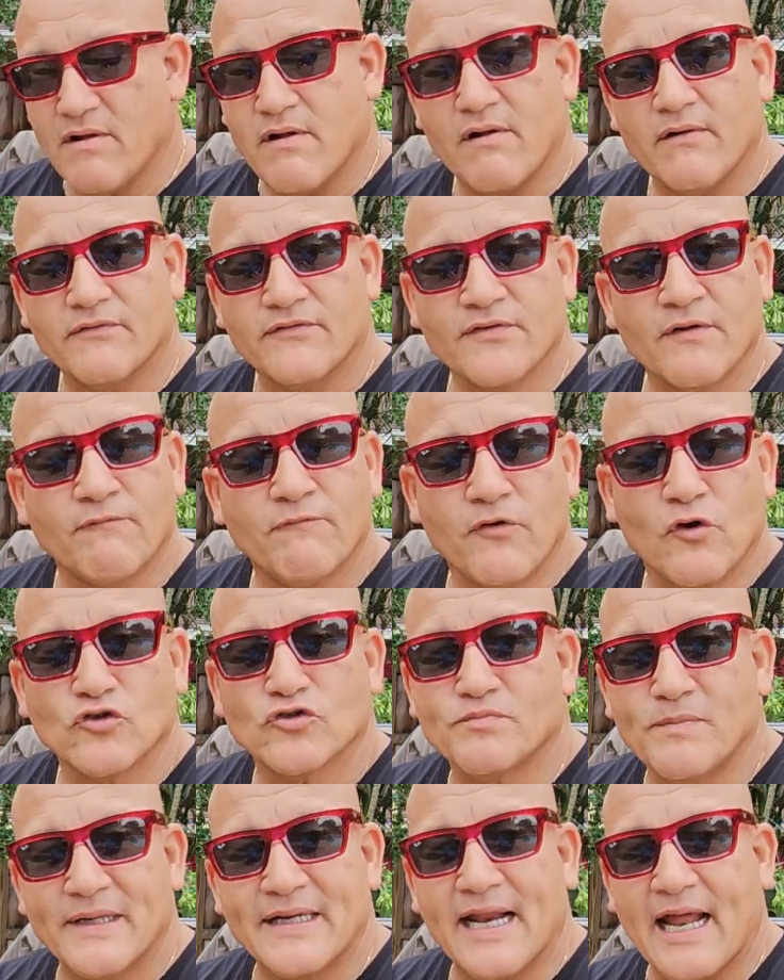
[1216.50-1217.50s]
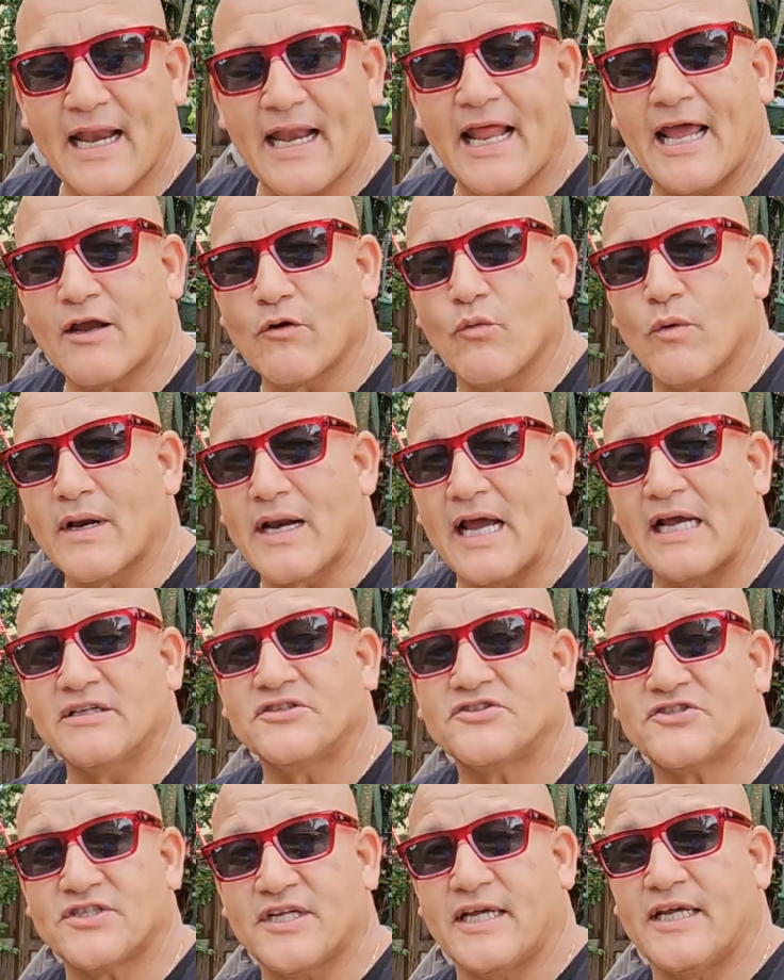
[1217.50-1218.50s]
some folks may not like what I
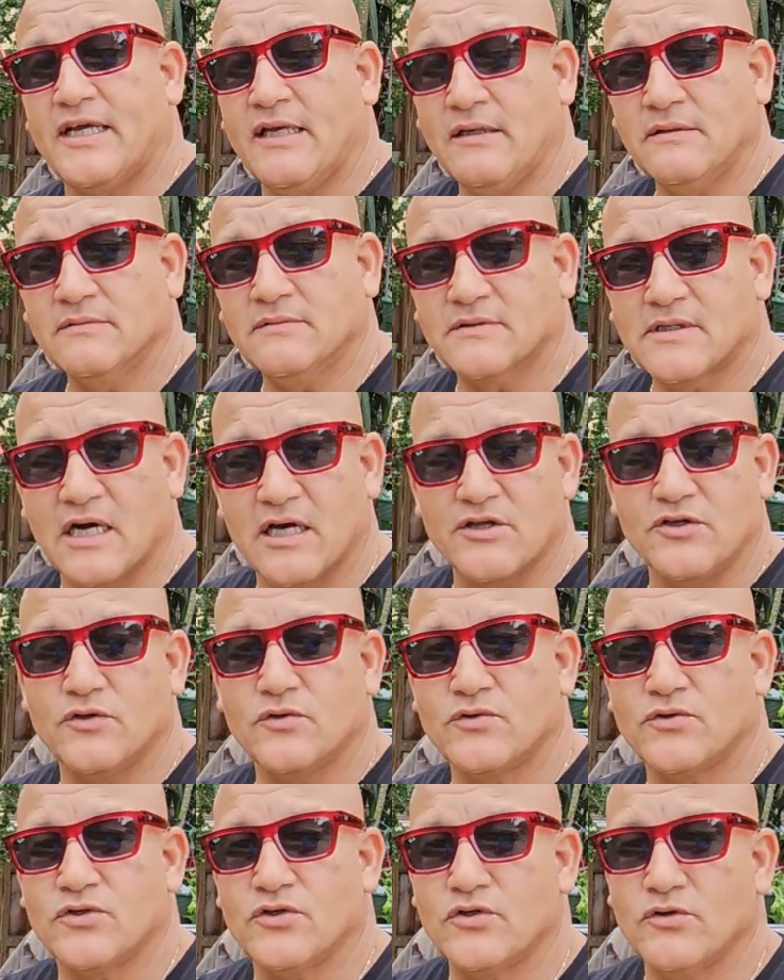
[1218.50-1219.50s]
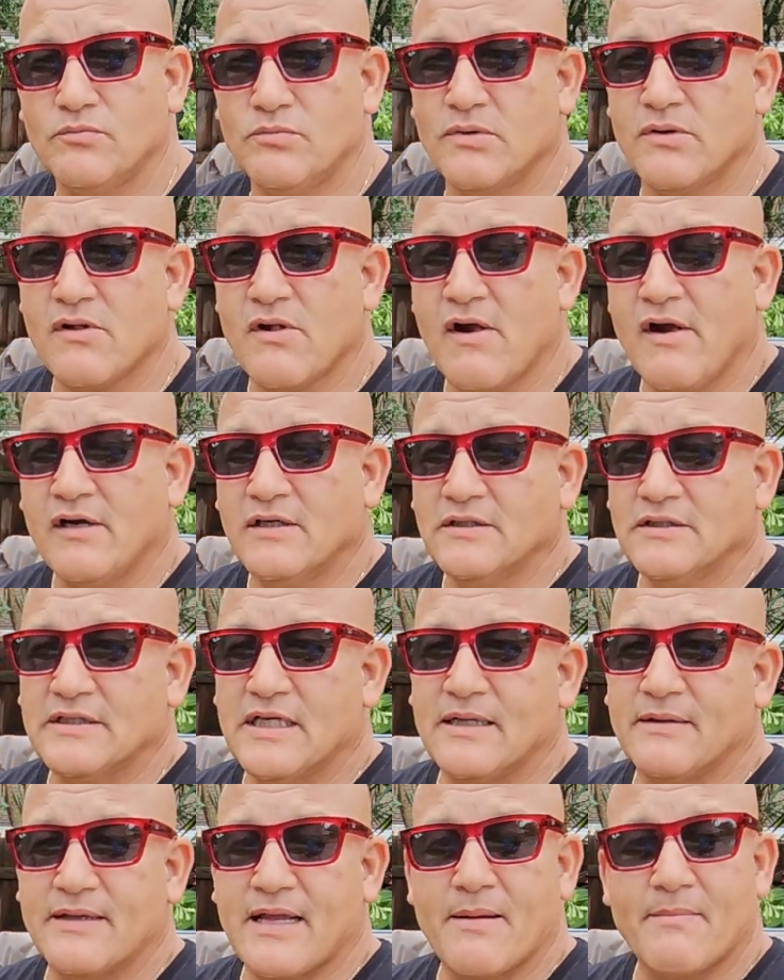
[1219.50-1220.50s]
say on YouTube,
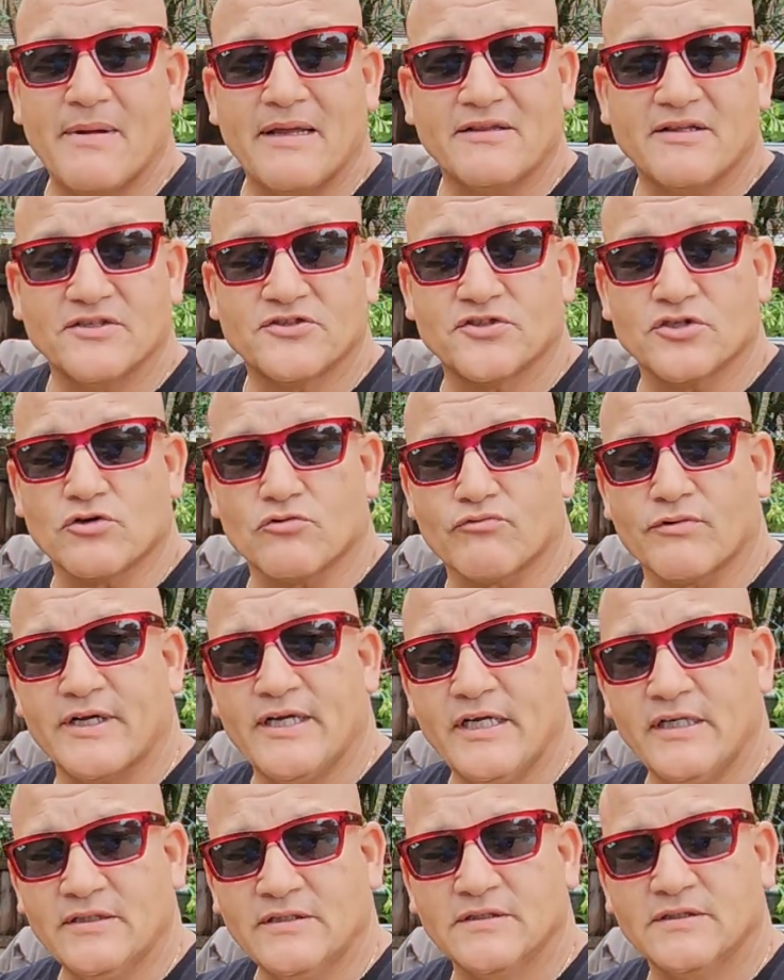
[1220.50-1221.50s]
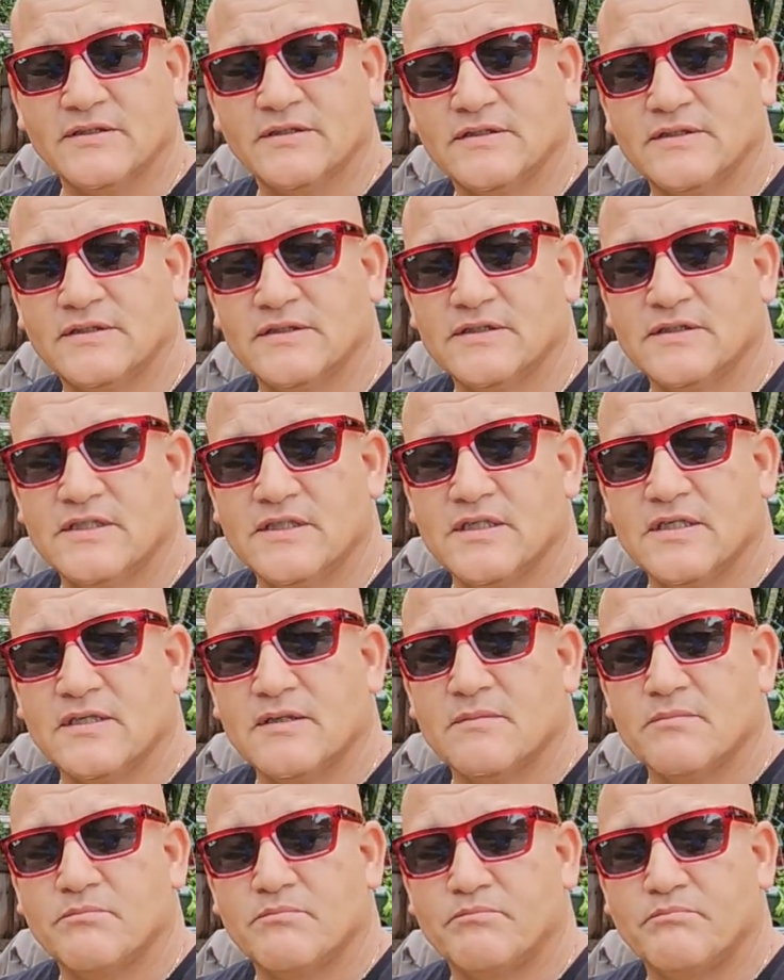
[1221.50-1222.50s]
and they may disagree.
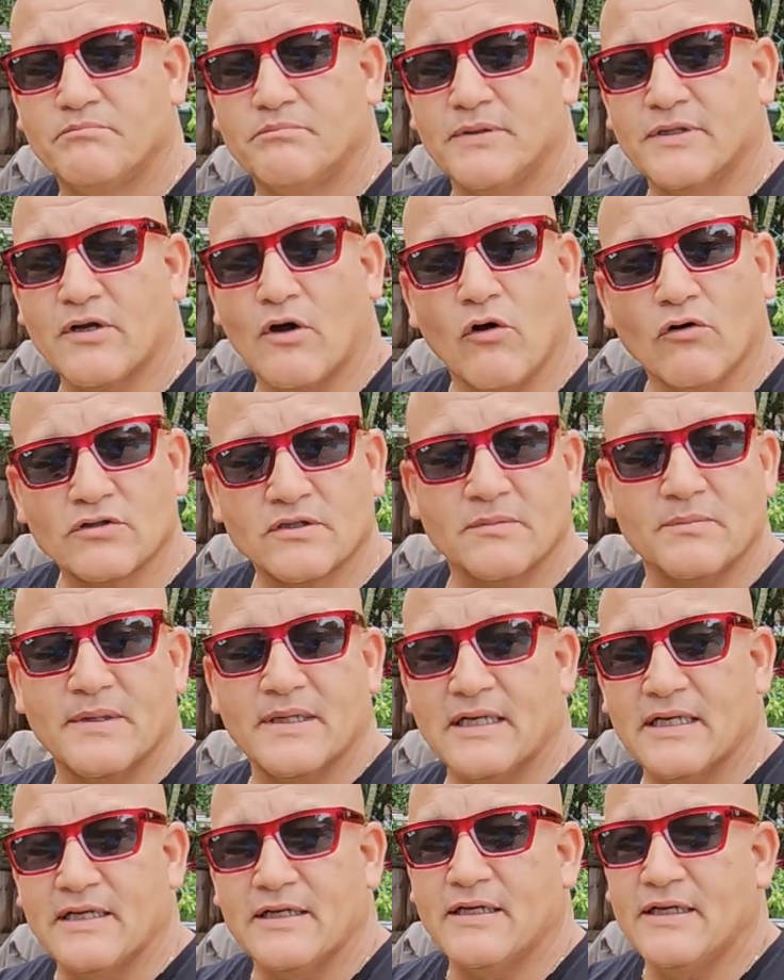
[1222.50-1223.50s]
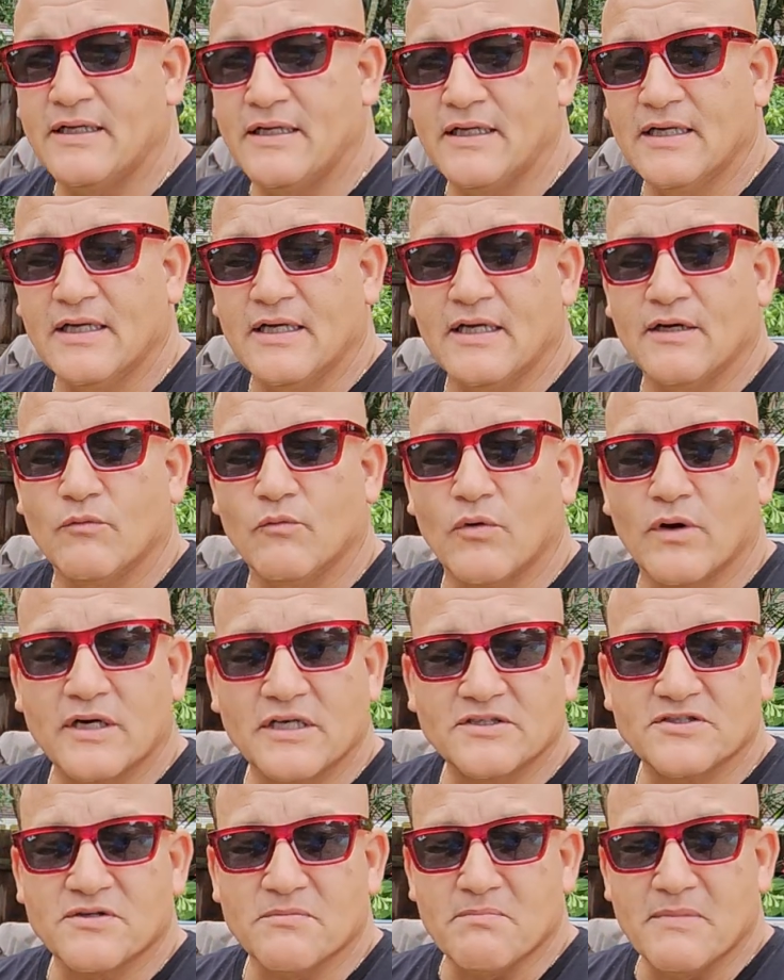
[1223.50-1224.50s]
But ultimately, what
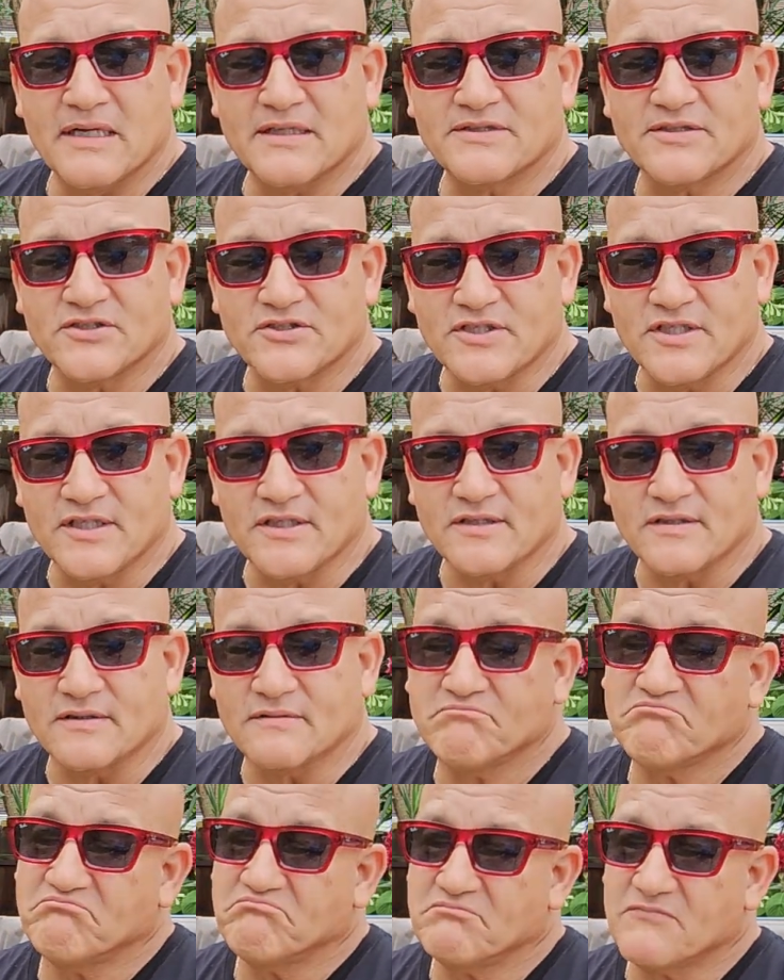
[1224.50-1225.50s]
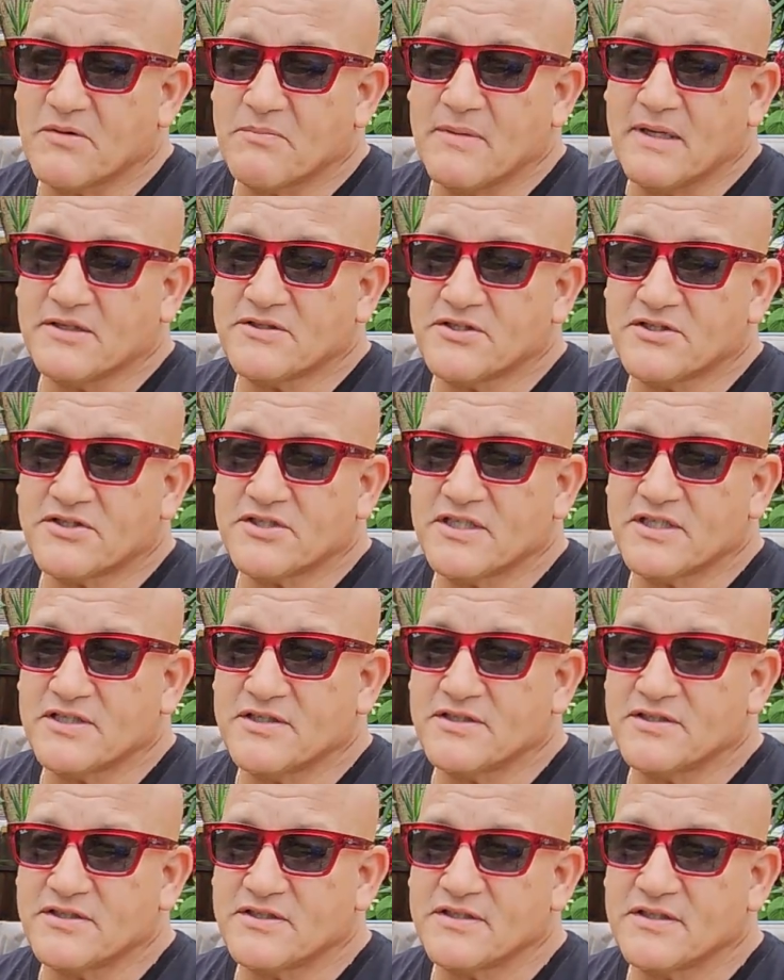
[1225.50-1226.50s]
is the message here? The message
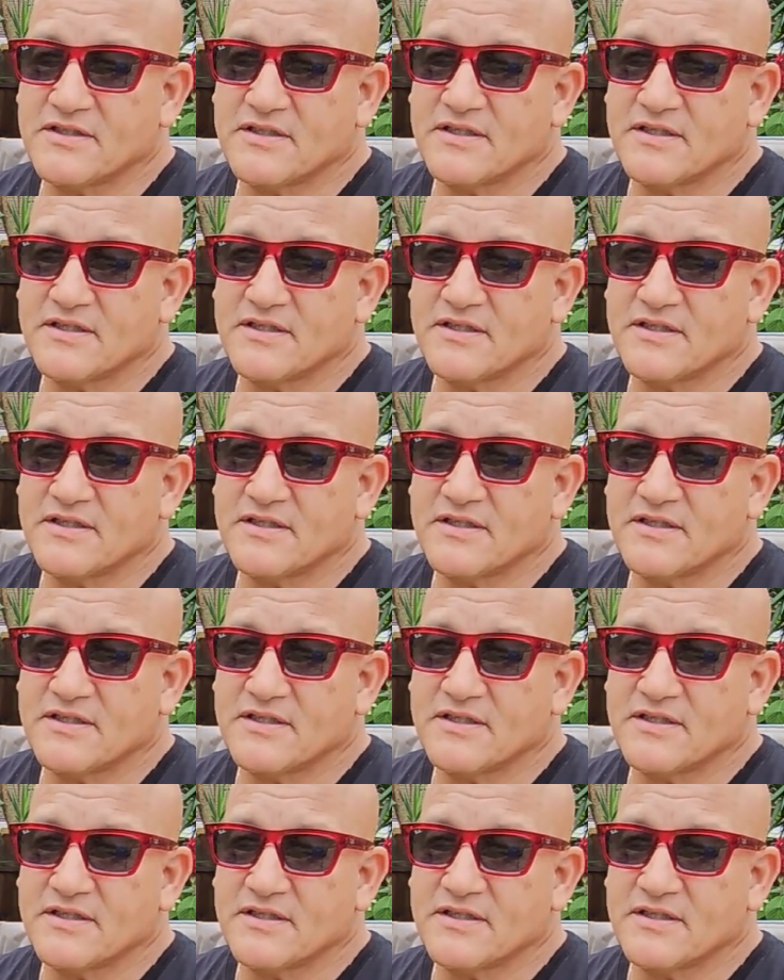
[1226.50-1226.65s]
is,